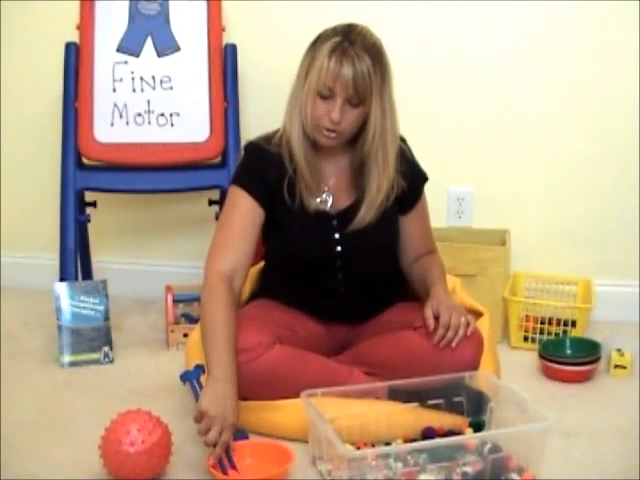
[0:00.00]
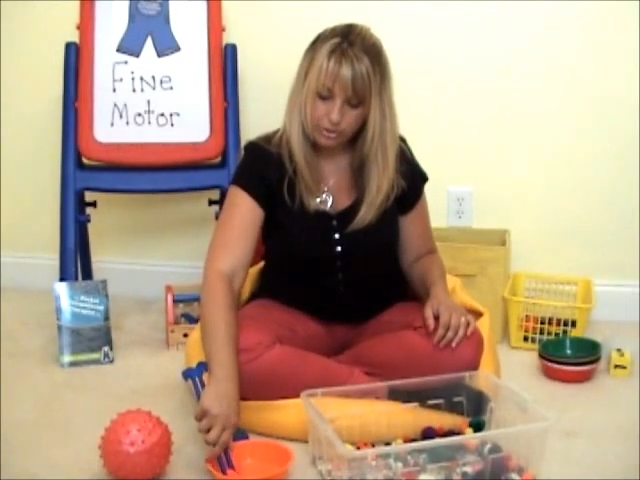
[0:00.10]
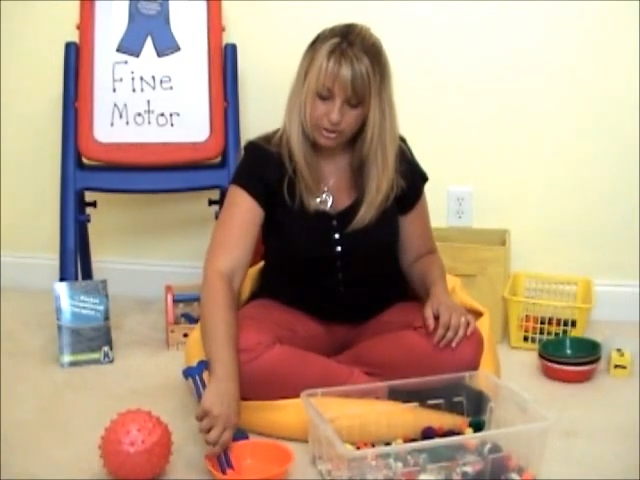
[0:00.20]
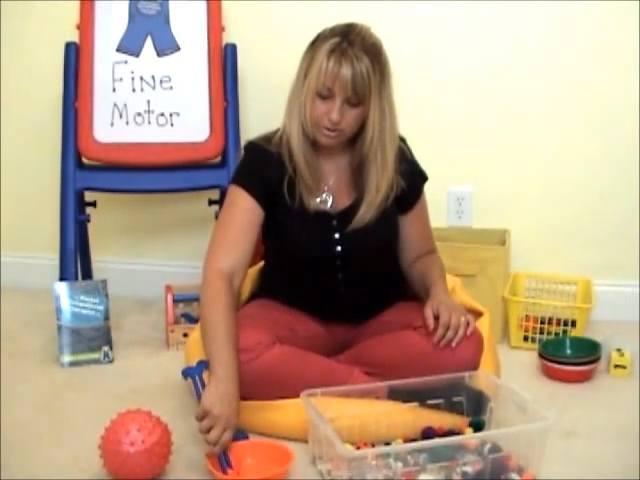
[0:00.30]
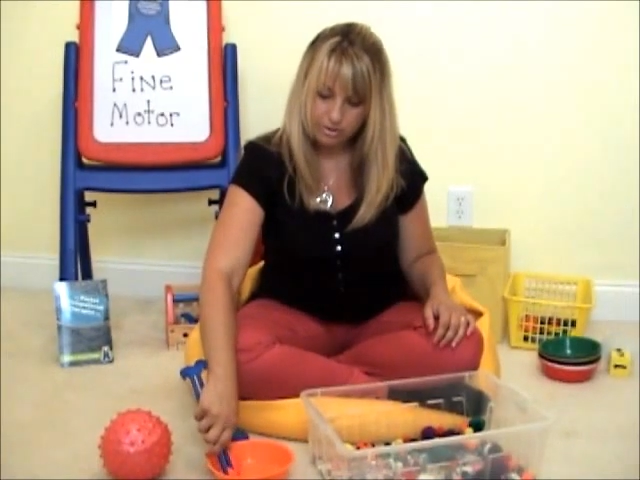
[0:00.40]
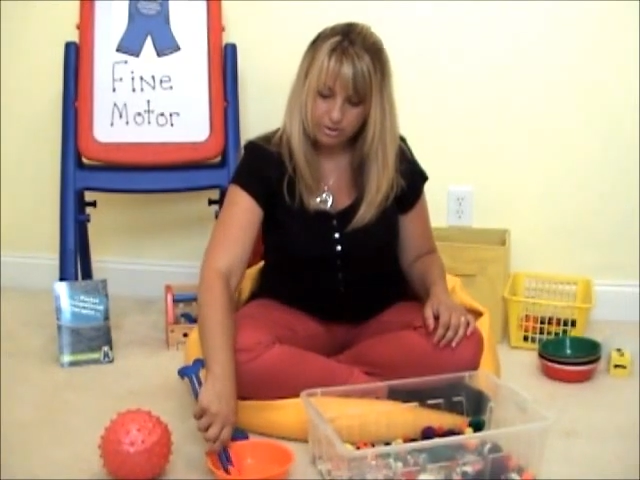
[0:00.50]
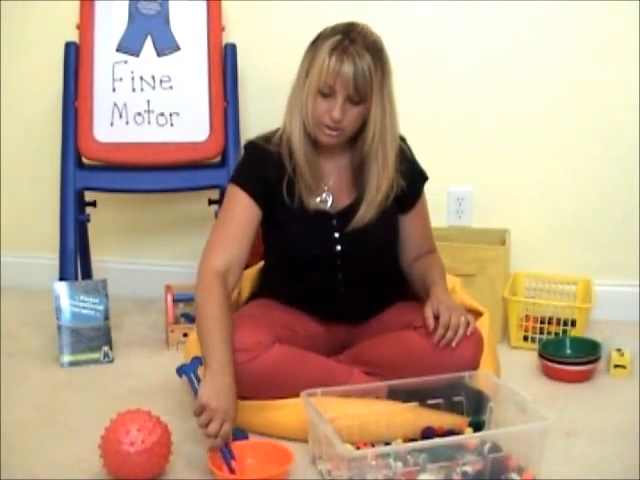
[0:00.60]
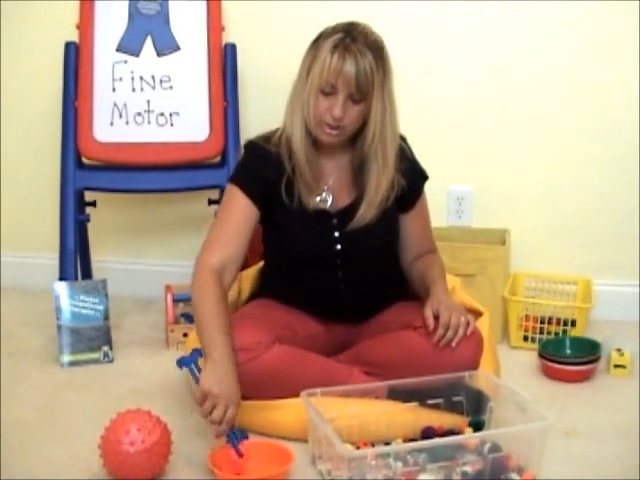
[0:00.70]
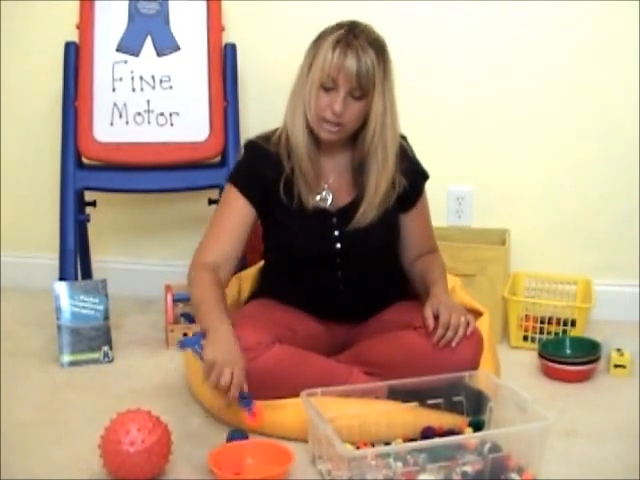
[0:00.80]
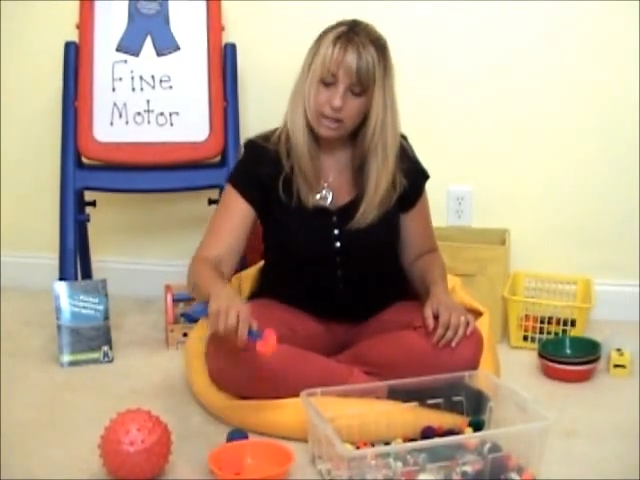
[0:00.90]

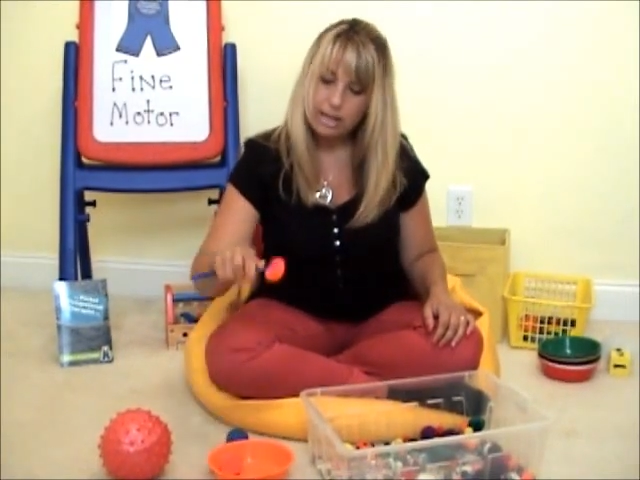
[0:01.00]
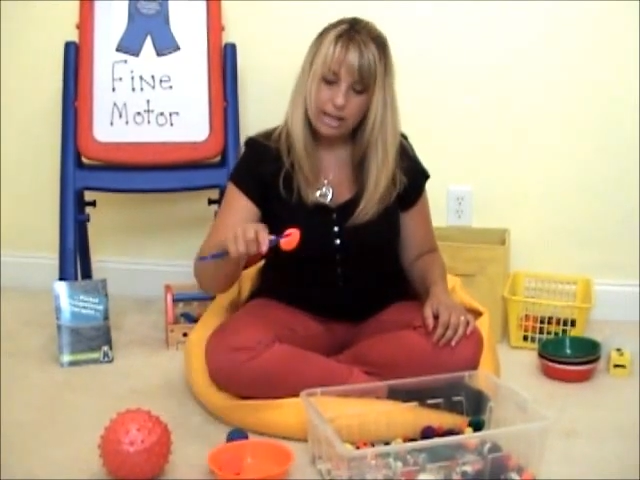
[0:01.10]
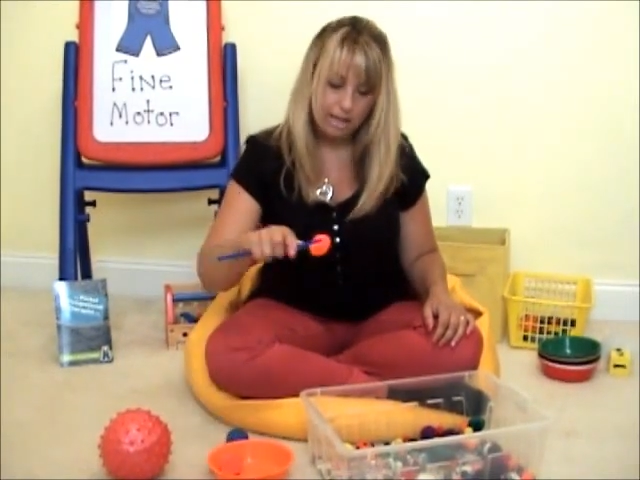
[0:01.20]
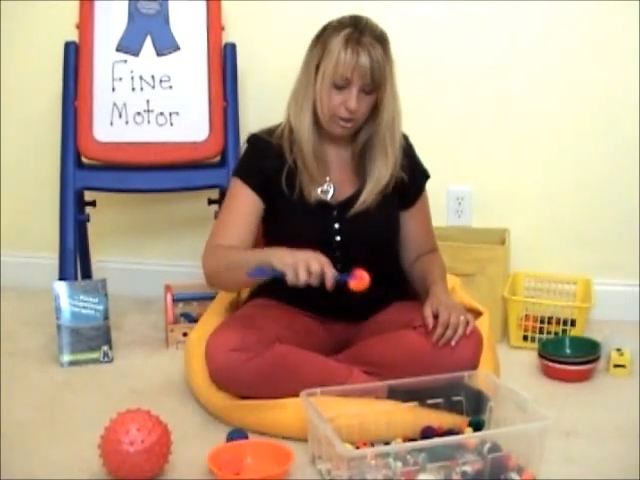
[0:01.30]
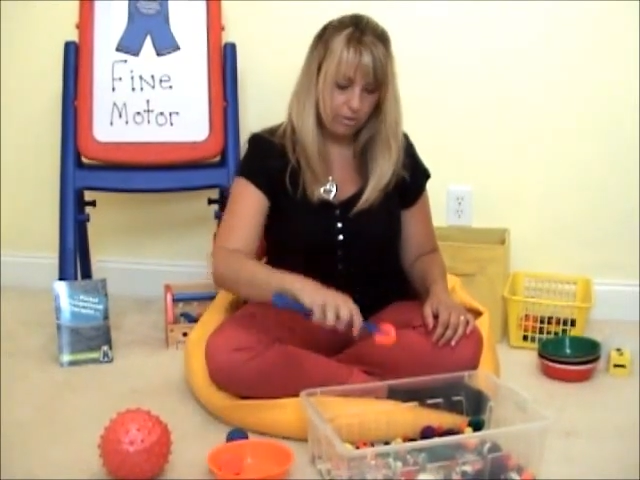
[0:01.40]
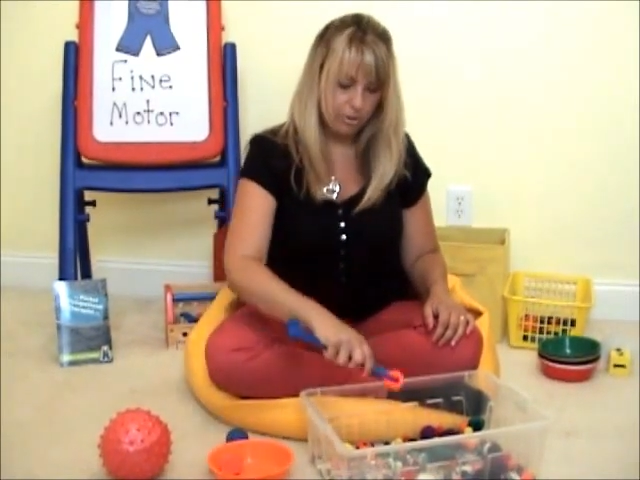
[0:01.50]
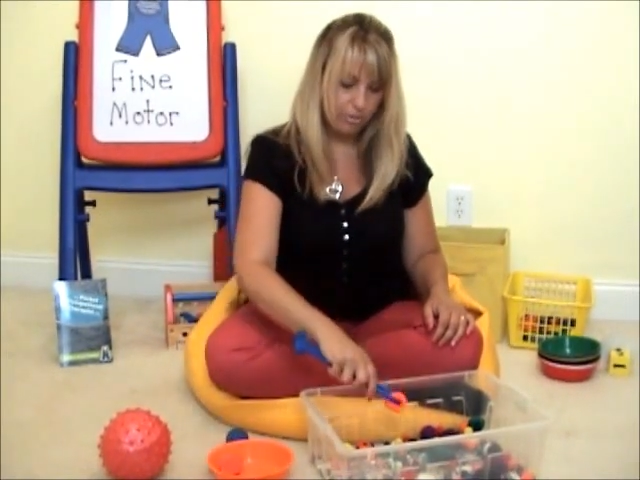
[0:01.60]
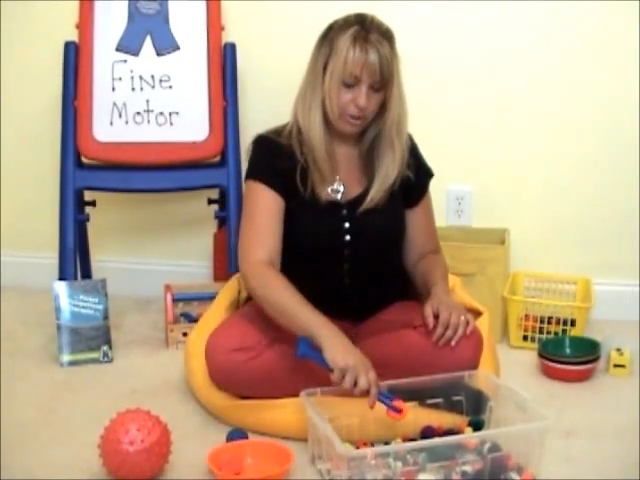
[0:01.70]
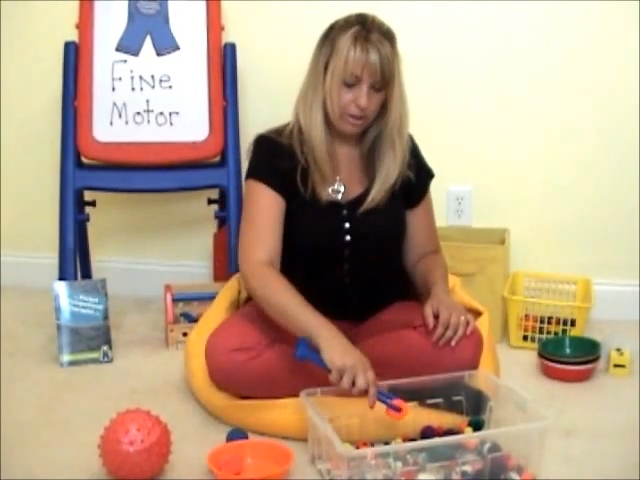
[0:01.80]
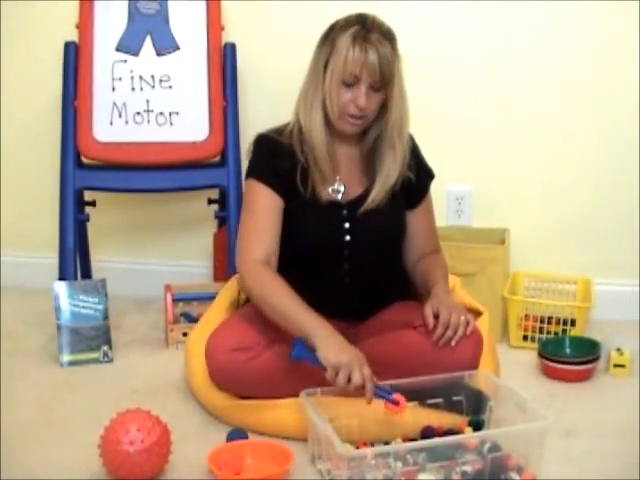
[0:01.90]
tweezers and you
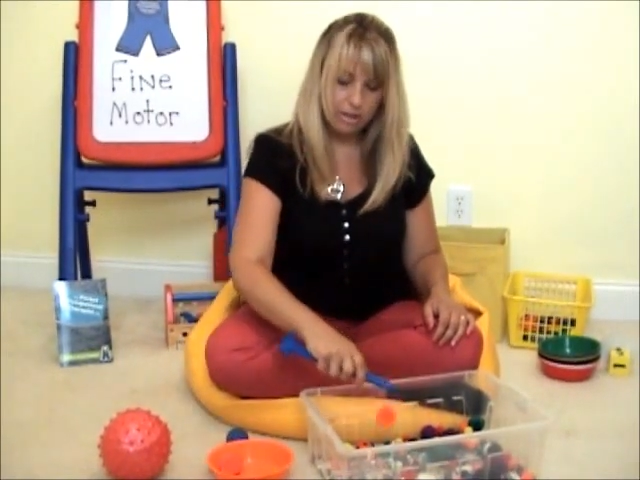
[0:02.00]
would put,